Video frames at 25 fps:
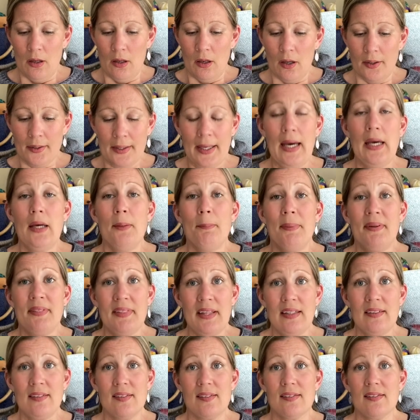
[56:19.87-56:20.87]
Okay, but
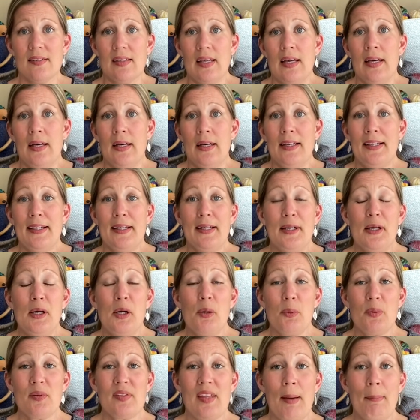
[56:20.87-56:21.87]
that's
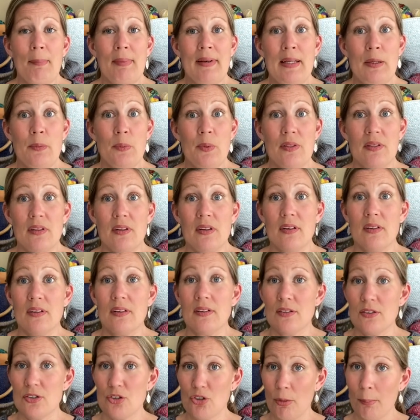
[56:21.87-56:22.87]
what's happening with the
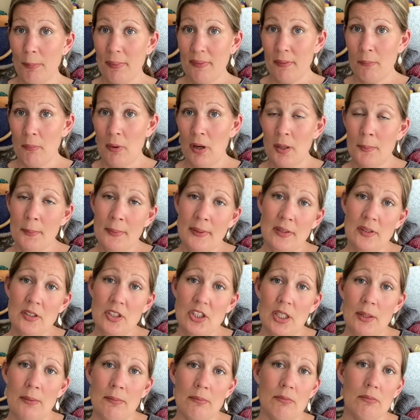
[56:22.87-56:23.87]
shop at the moment.
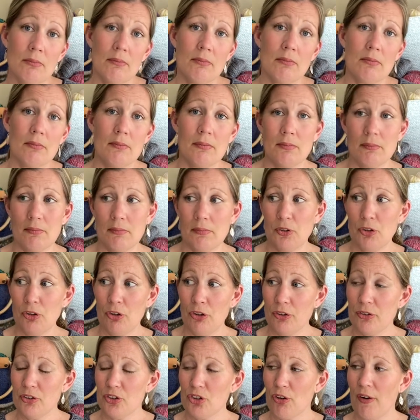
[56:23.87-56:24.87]
I'm, you know,
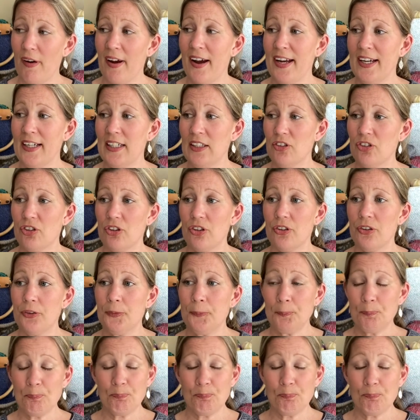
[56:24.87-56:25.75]
trying to